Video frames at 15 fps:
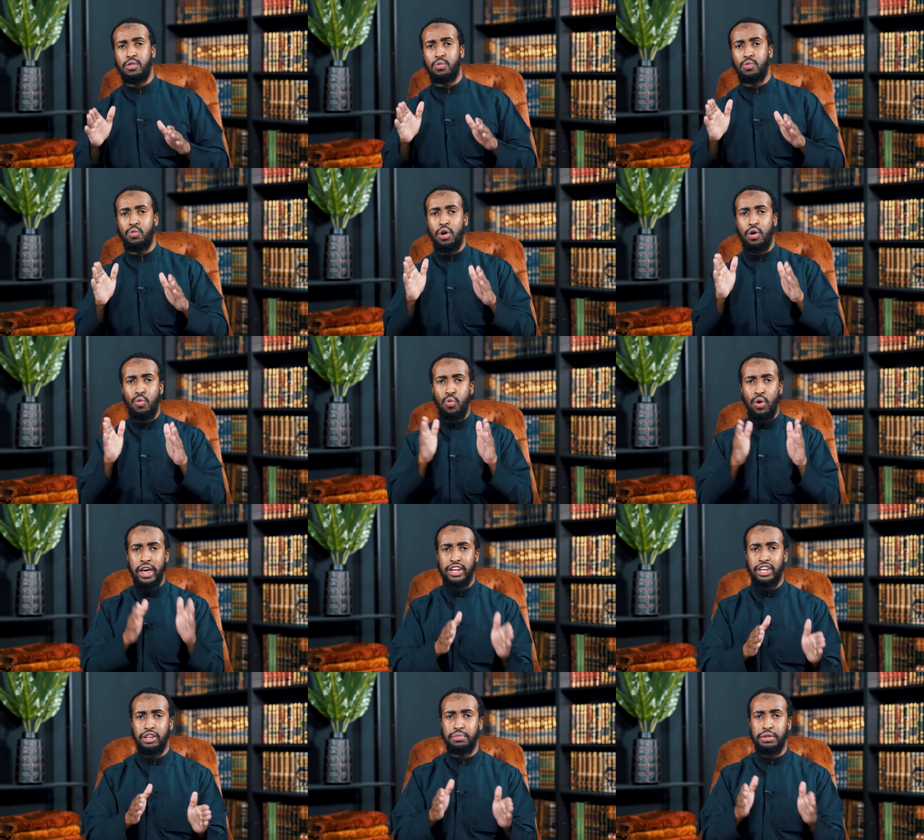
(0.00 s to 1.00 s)
what
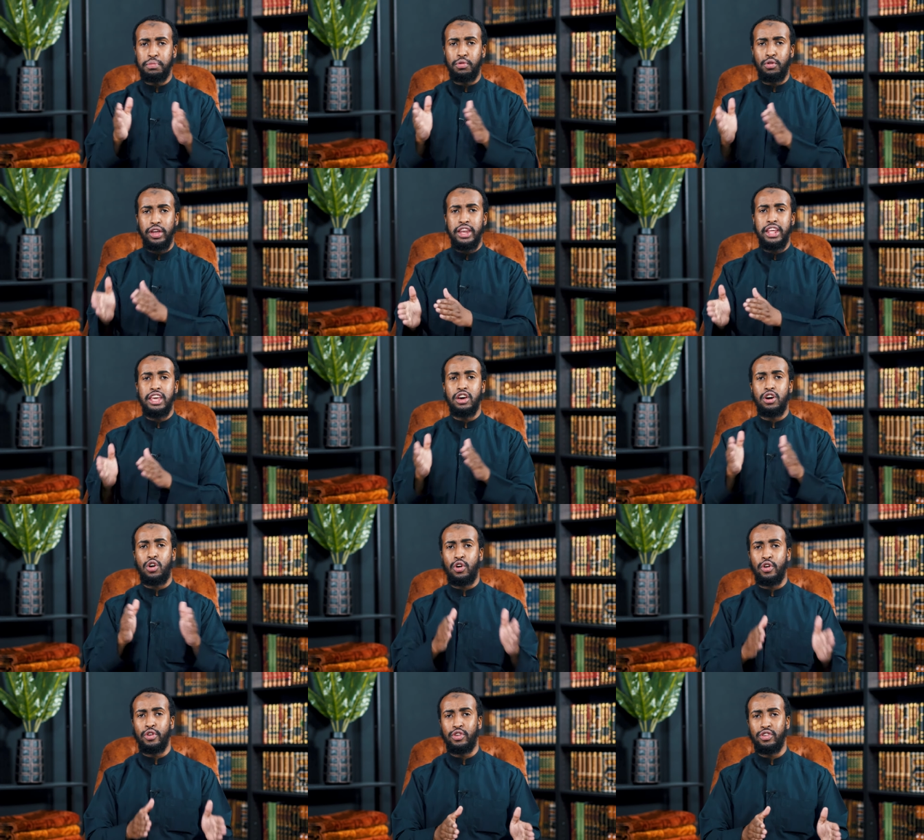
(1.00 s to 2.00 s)
word should be put in here
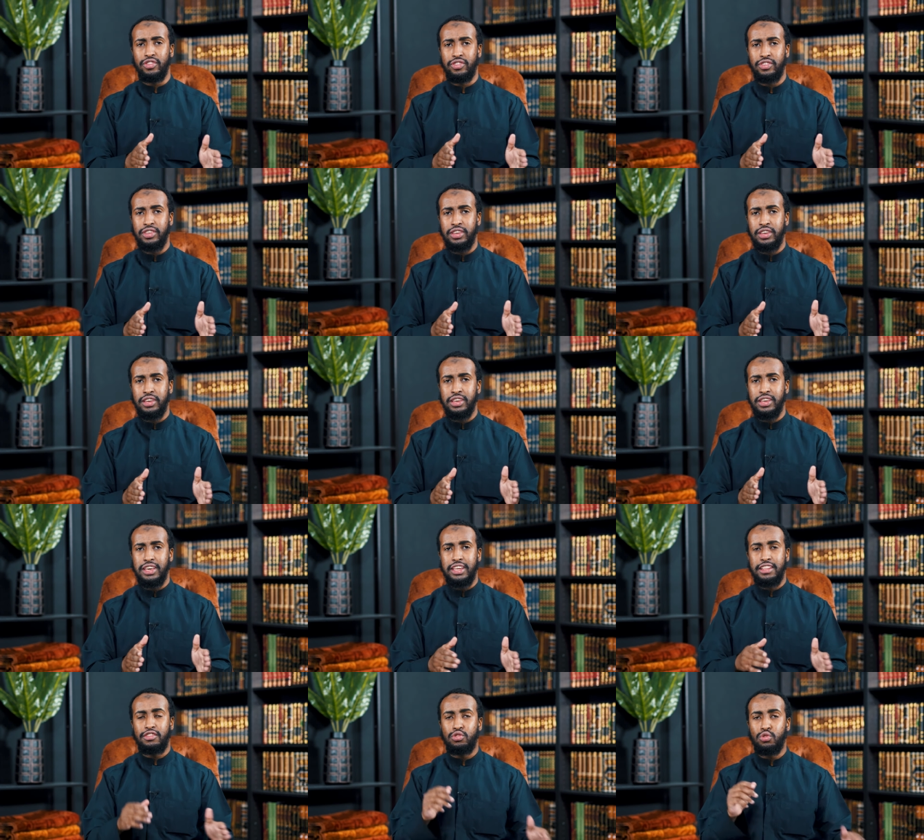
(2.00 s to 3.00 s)
or not.
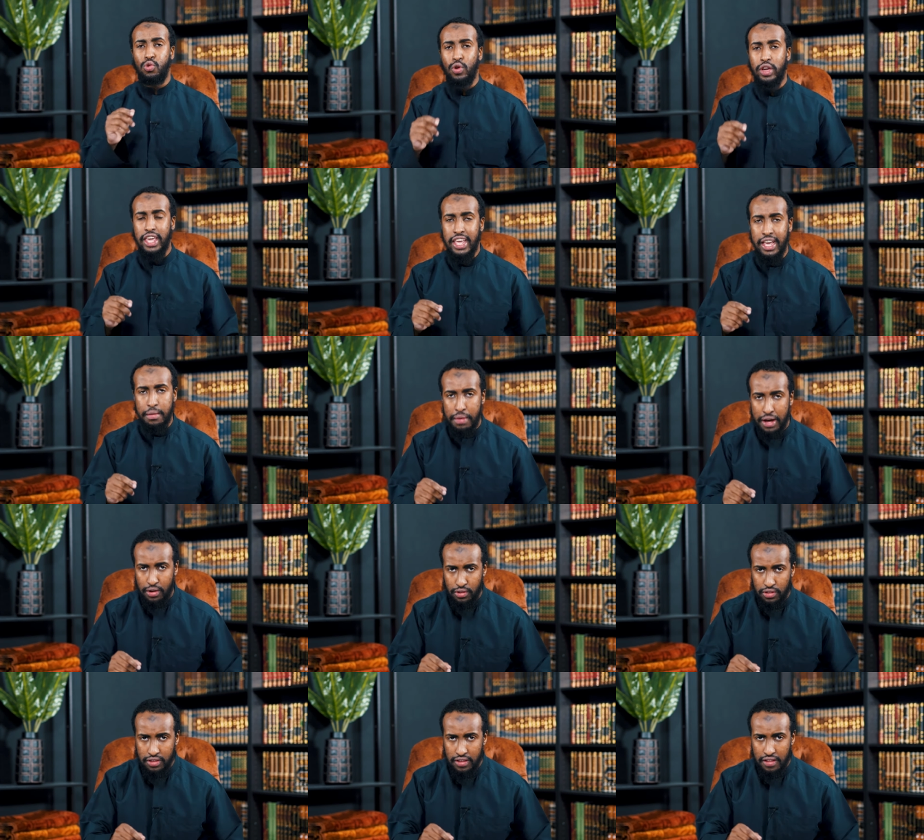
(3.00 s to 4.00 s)
It's talking
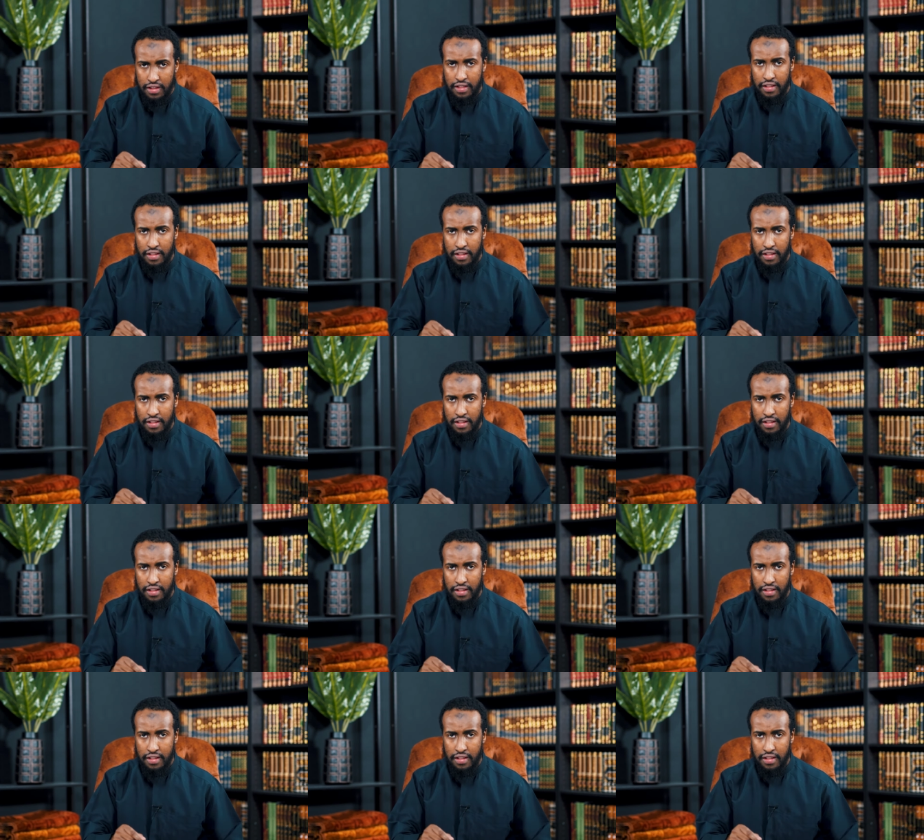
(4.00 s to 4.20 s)
about